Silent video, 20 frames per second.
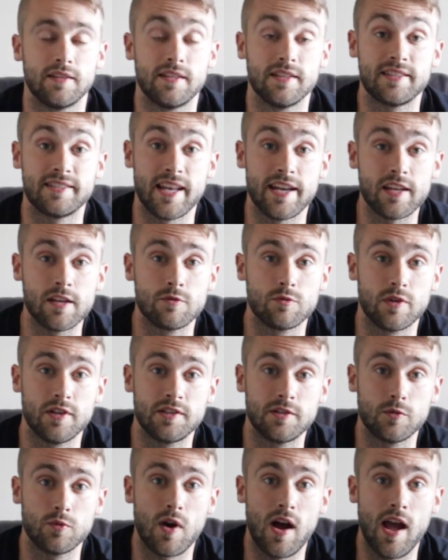The second
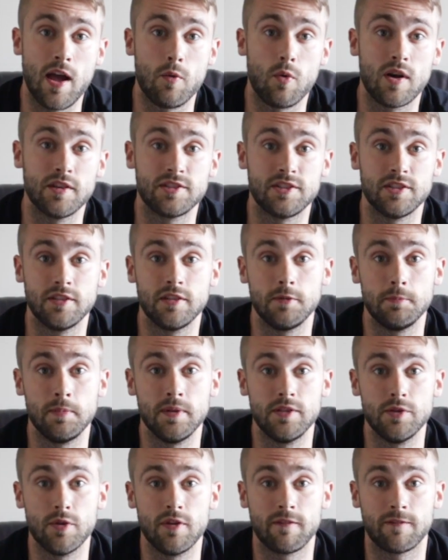reason why I want you to
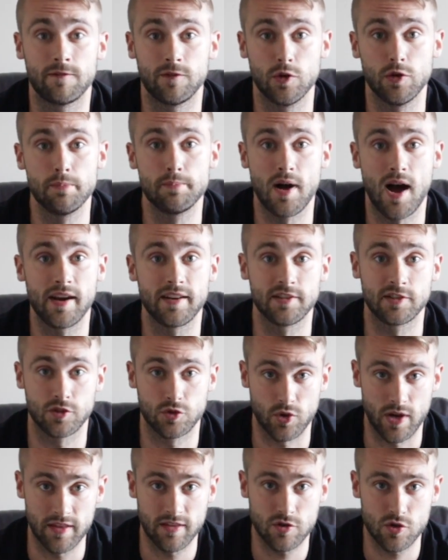be doing full body
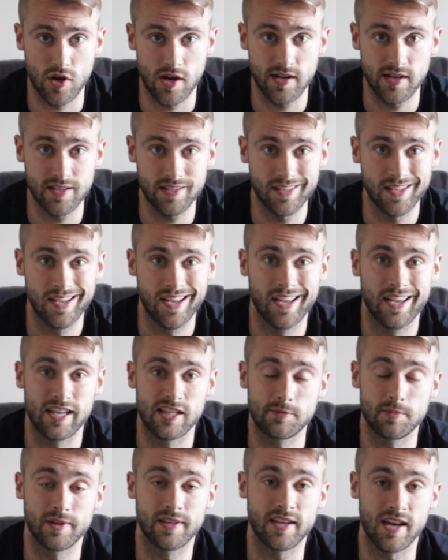strength training
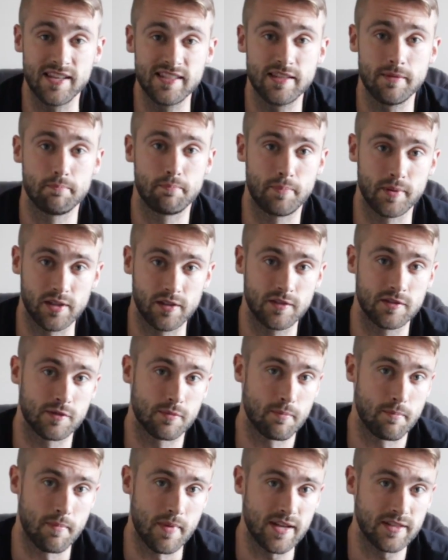is because it
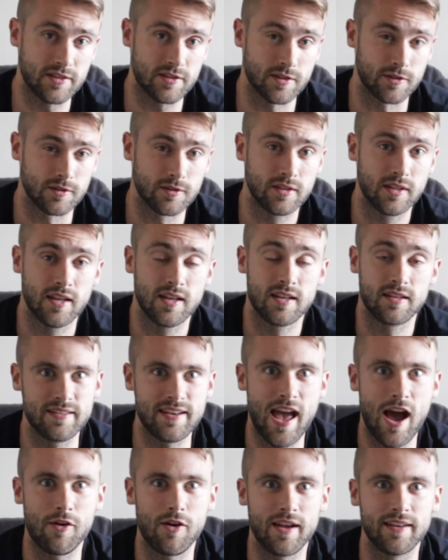builds muscle.
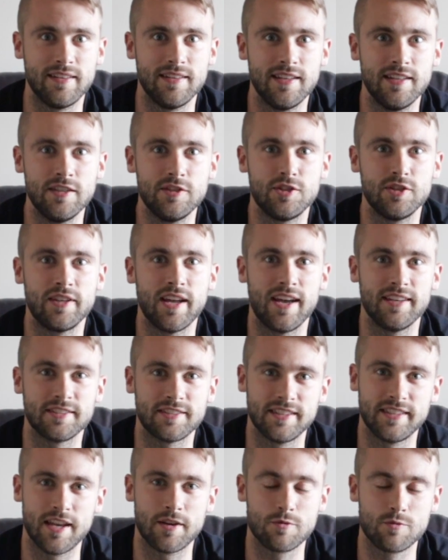Now, I need you
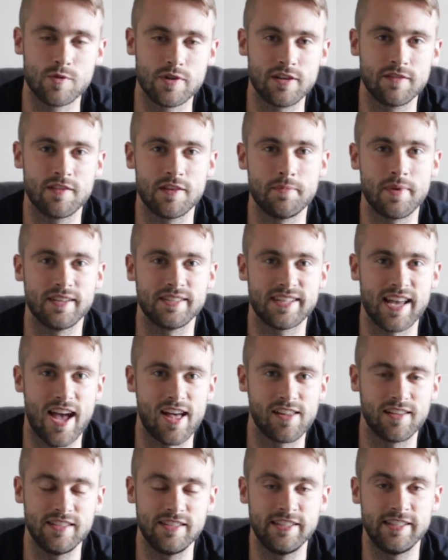guys to get rid of the
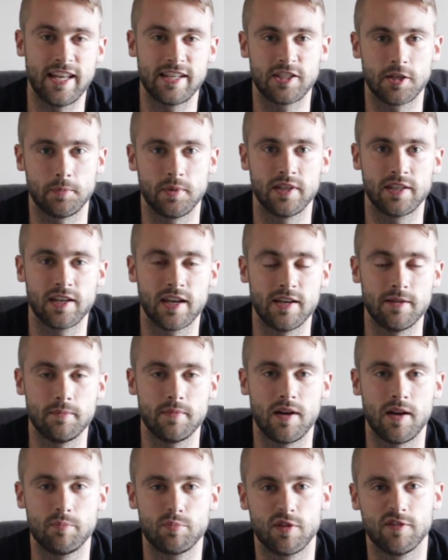mentality that you
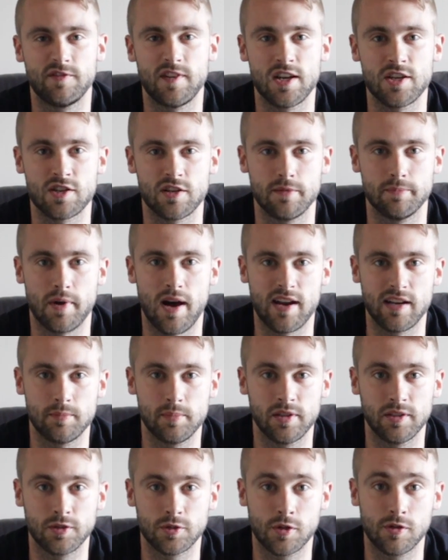become a professional
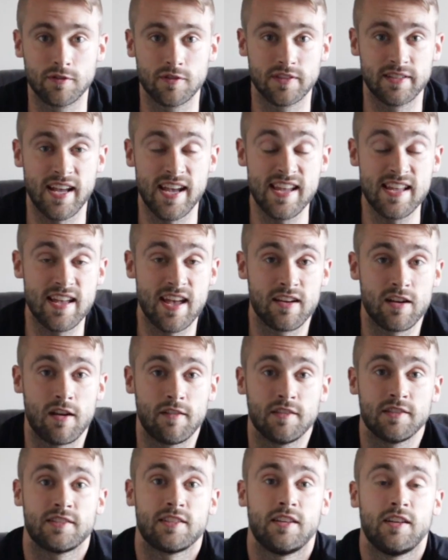bodybuilder overnight and
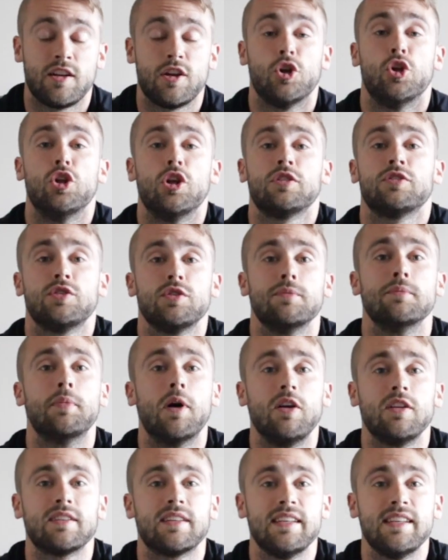all of a sudden you're gonna look too
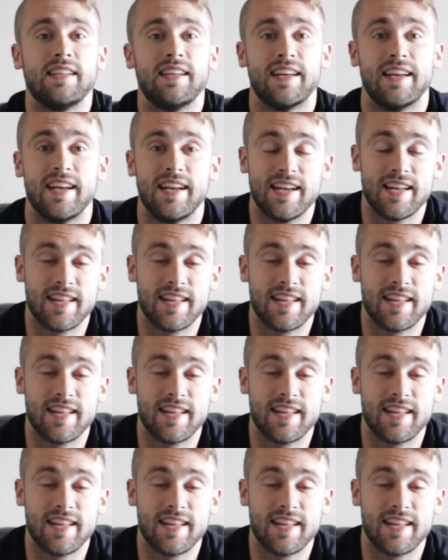bulky.